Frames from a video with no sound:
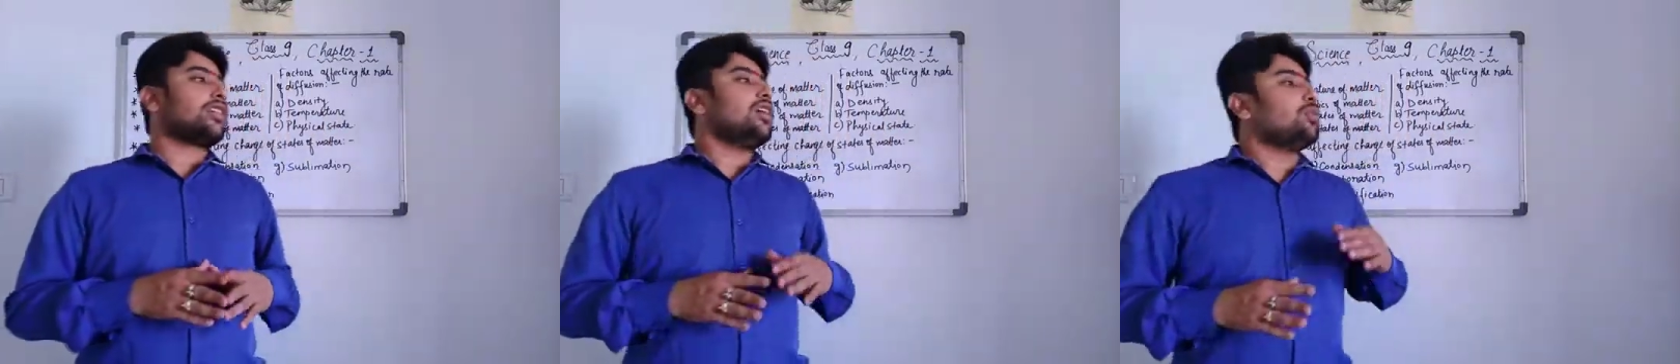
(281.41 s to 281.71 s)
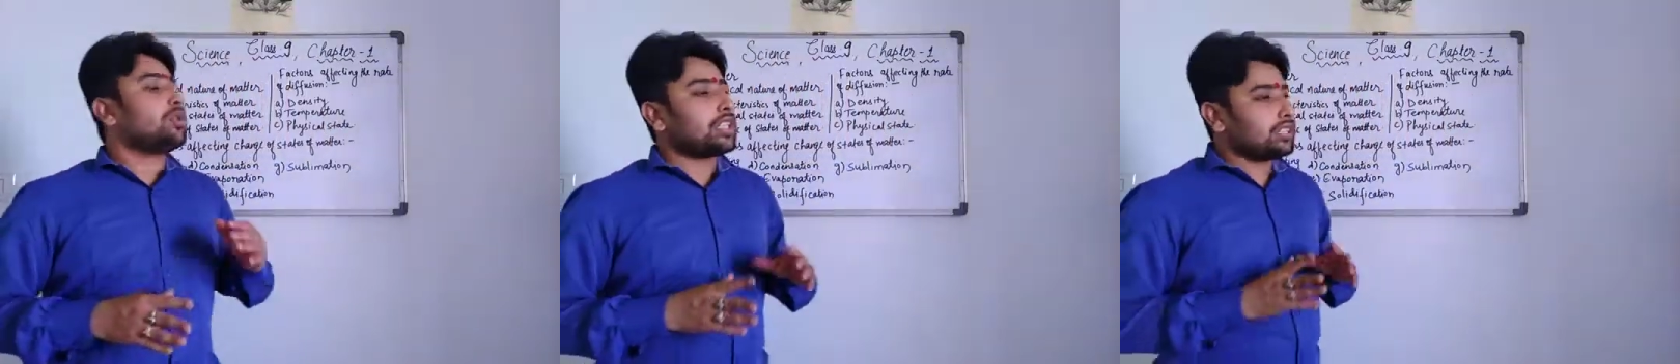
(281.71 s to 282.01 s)
what
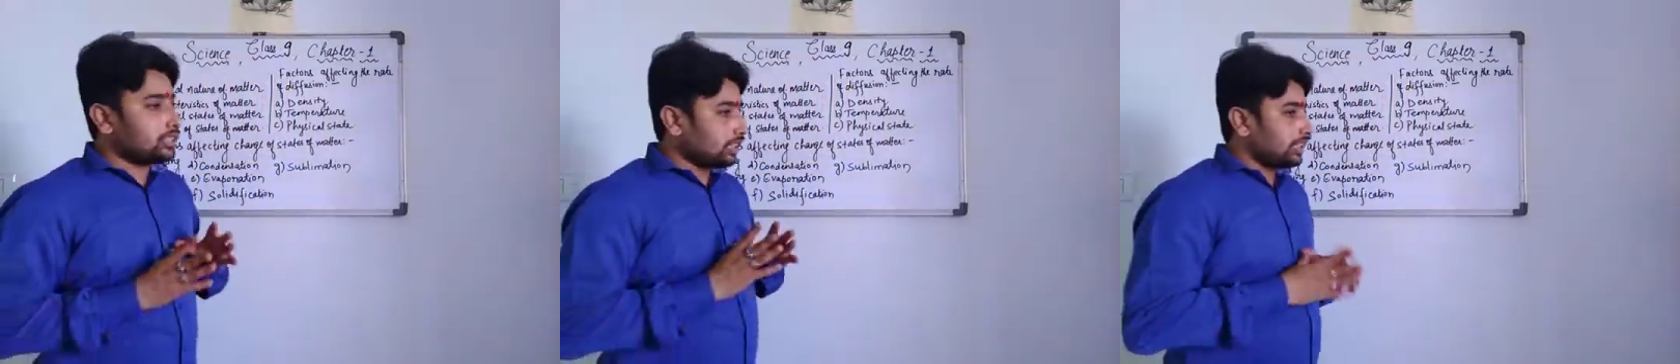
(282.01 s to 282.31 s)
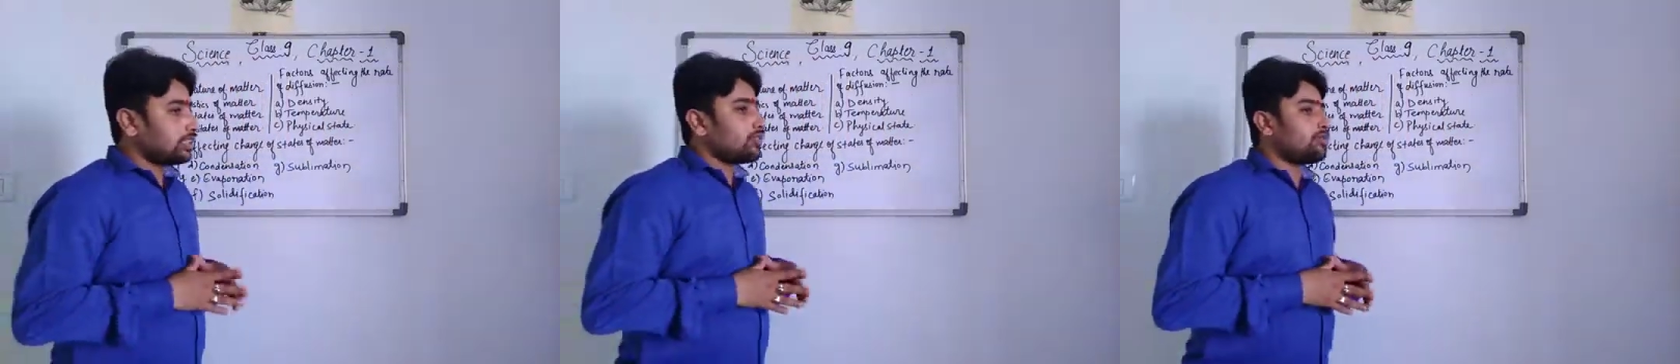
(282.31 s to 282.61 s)
are the states
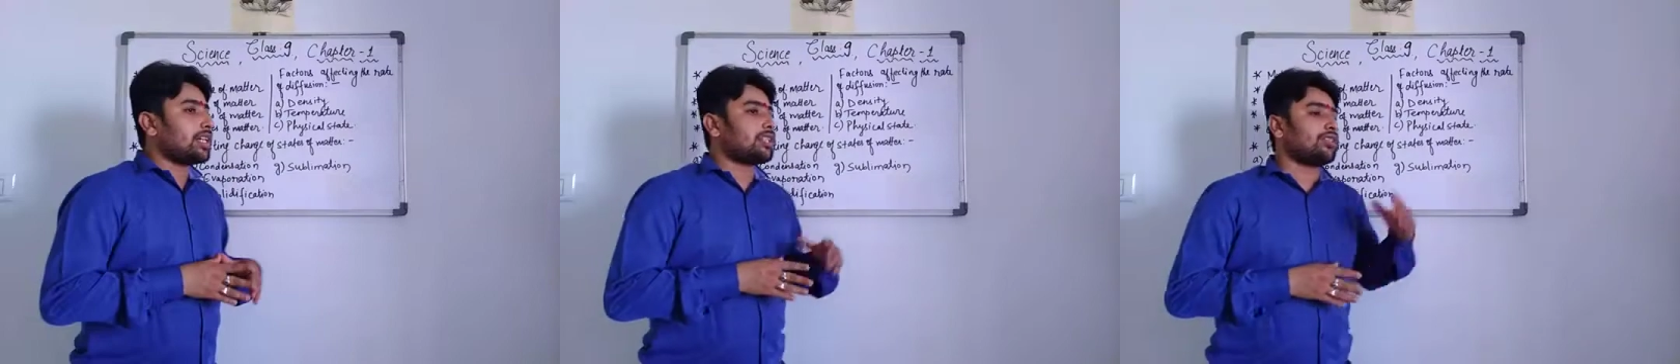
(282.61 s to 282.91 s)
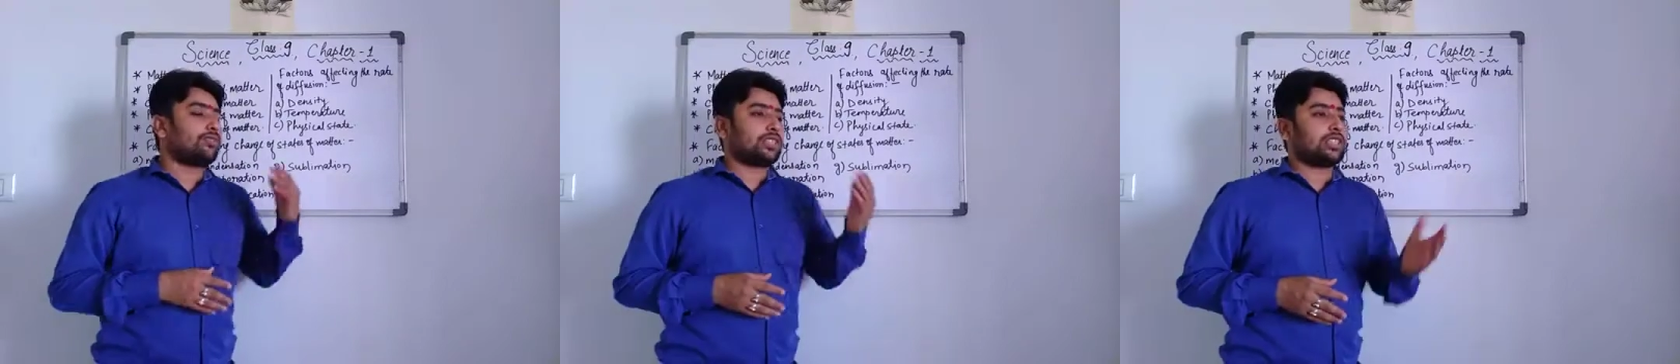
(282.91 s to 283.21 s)
of matter,
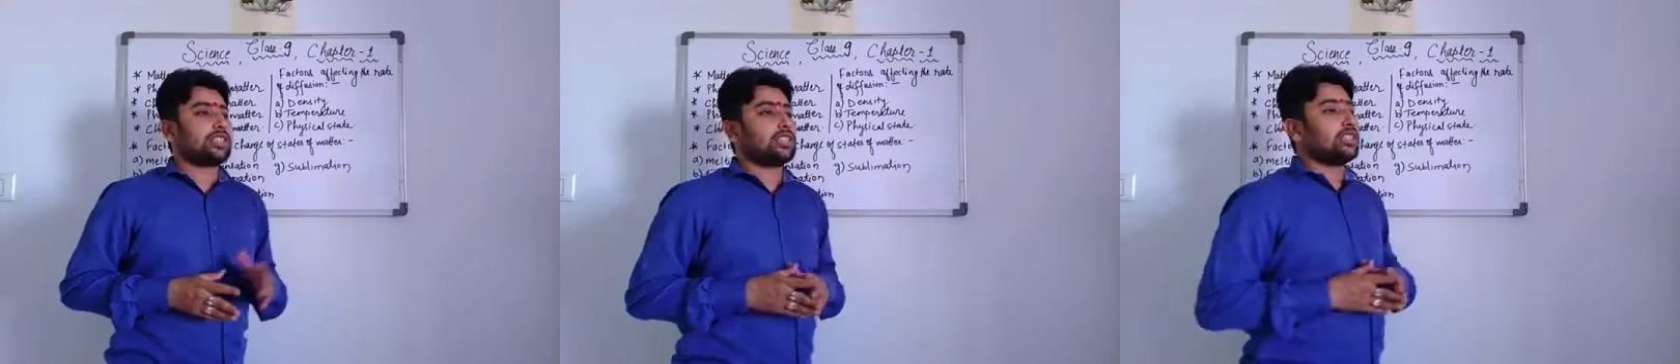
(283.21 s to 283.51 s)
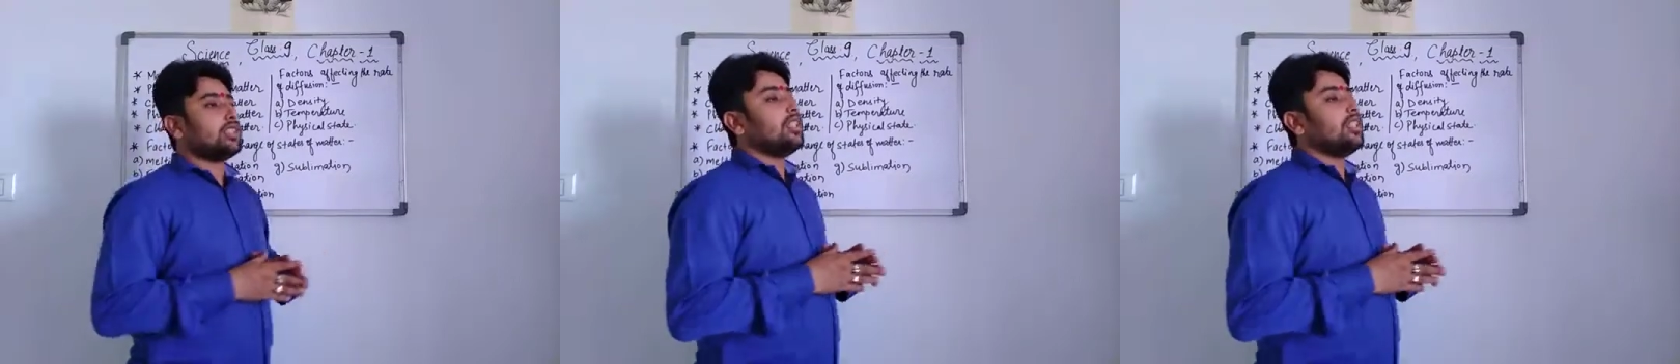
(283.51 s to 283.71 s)
physical